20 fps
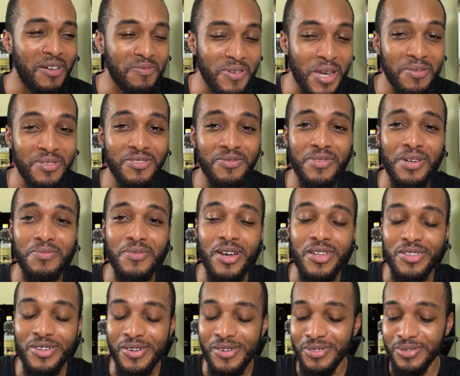probably my
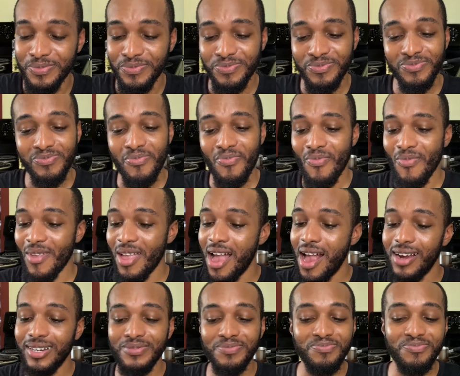brother.
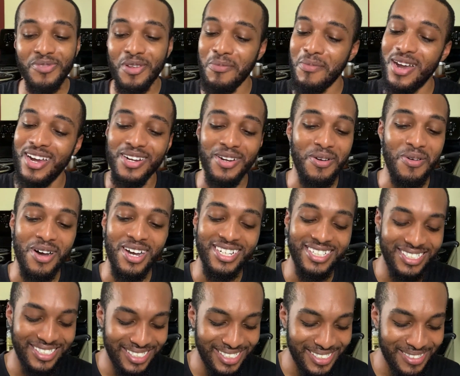Nobody know
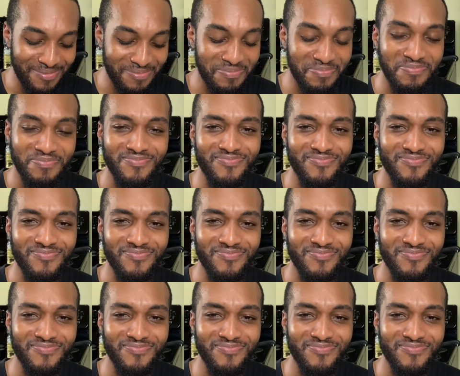want this.